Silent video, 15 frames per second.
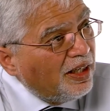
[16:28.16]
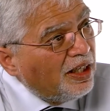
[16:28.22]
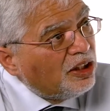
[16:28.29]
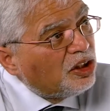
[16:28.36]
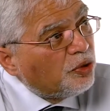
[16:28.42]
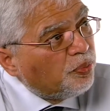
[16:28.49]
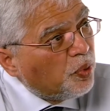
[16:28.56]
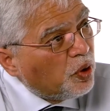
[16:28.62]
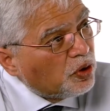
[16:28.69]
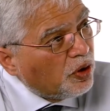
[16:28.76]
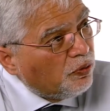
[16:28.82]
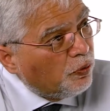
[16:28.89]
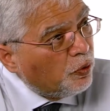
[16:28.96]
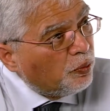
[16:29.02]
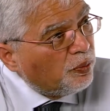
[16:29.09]
in support
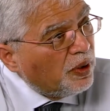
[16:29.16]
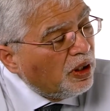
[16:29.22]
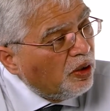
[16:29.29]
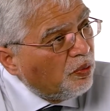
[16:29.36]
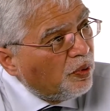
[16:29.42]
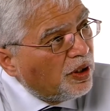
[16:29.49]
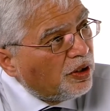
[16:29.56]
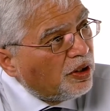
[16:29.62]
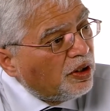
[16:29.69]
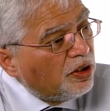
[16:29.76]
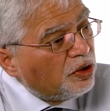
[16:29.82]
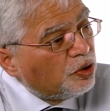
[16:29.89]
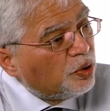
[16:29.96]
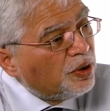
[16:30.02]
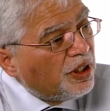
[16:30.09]
of whom were
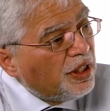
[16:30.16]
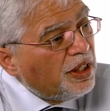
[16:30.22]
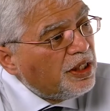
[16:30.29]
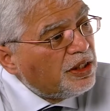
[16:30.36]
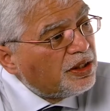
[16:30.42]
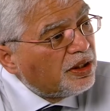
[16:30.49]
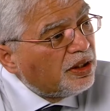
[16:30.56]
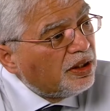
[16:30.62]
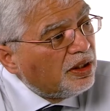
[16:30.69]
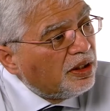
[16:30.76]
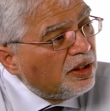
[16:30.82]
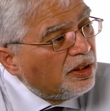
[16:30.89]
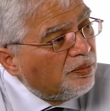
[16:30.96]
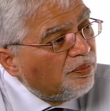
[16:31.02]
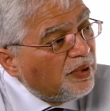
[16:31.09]
Sudanese
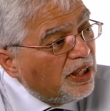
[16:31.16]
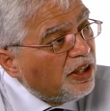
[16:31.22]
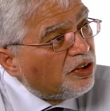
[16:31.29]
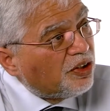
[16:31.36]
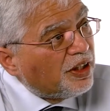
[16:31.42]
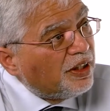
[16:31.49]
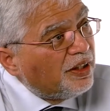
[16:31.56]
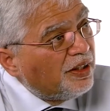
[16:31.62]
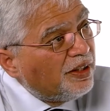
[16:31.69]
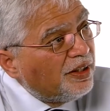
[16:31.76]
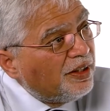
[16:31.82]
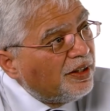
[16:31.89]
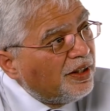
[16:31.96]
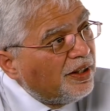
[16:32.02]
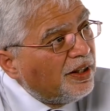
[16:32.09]
military
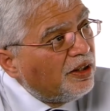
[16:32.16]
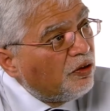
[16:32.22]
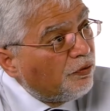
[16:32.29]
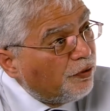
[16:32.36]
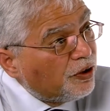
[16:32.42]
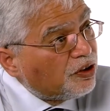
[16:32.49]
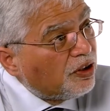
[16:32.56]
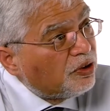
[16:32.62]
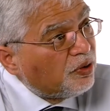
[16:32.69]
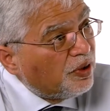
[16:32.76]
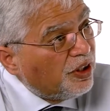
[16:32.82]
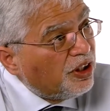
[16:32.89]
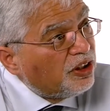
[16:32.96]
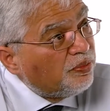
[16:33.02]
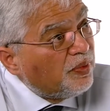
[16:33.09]
in official
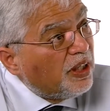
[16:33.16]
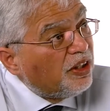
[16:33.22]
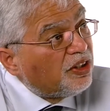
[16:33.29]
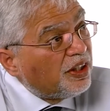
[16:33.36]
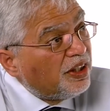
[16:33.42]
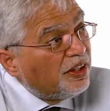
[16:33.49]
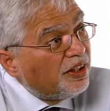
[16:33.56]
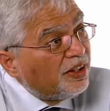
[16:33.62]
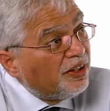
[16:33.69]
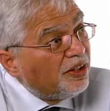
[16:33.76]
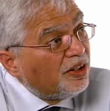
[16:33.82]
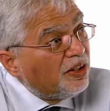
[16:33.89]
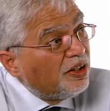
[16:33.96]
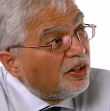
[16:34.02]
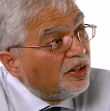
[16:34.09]
Sudanese military
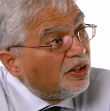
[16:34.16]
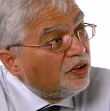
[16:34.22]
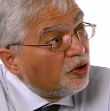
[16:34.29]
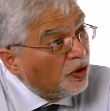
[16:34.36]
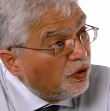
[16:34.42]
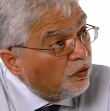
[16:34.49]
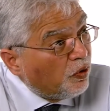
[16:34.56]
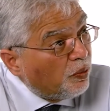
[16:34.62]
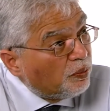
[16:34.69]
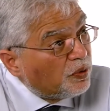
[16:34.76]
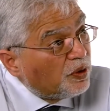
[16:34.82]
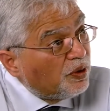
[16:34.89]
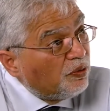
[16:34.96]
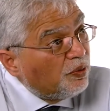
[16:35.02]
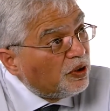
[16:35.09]

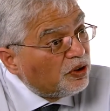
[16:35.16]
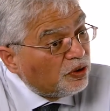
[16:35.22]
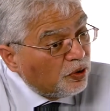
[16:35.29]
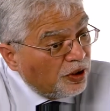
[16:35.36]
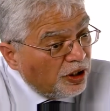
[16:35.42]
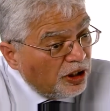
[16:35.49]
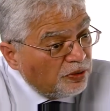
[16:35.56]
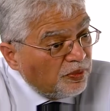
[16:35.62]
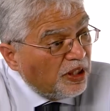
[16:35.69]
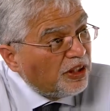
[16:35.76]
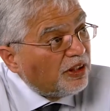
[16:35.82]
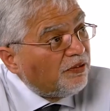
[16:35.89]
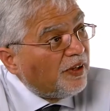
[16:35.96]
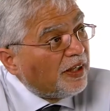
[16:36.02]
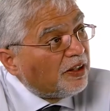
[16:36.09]
uniforms, with Sudanese
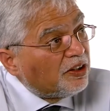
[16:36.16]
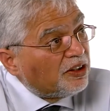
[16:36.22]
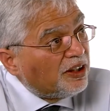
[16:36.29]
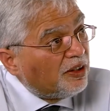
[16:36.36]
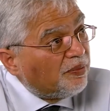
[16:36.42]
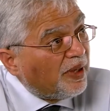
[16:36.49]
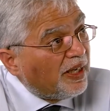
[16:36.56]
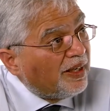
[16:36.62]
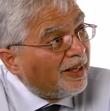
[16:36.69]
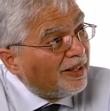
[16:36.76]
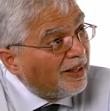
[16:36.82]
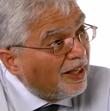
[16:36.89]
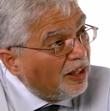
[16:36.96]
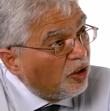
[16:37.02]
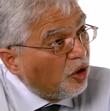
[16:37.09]
military vehicles nearby
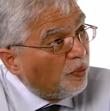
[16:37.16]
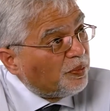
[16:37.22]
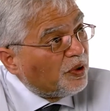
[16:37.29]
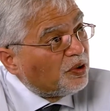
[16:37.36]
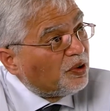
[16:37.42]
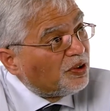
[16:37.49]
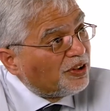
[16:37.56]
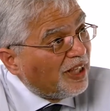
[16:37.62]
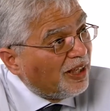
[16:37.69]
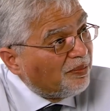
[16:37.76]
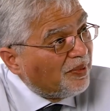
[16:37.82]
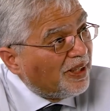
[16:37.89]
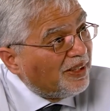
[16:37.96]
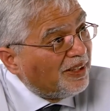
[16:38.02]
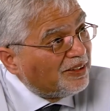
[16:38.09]
and helicopters on
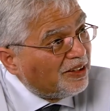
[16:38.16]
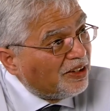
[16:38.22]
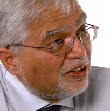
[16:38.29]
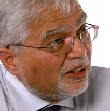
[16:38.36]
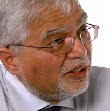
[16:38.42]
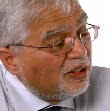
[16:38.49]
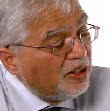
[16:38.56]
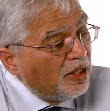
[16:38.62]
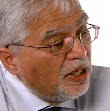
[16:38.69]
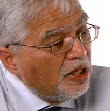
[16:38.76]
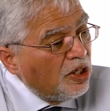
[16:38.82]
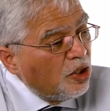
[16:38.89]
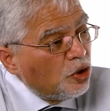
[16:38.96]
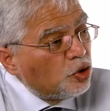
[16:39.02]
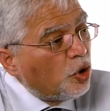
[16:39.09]
standby, etc.
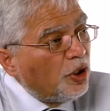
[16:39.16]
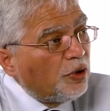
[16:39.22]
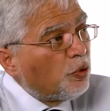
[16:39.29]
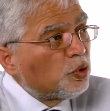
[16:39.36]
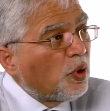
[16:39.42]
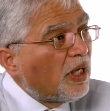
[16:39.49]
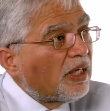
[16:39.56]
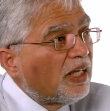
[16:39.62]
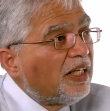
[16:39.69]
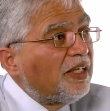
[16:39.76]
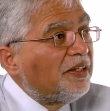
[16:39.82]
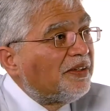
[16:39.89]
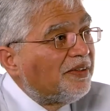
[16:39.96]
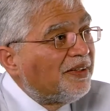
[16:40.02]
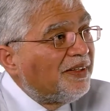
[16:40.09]
So it was quite
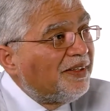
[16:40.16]
clear